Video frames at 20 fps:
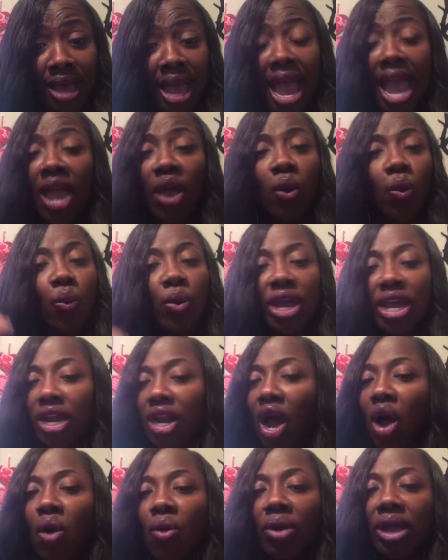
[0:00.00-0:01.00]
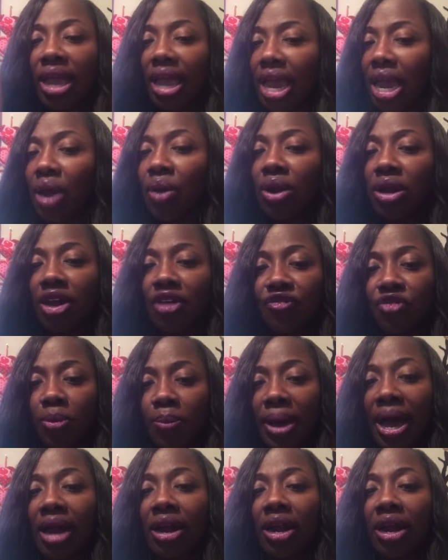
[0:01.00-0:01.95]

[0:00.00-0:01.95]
And we don't care enough about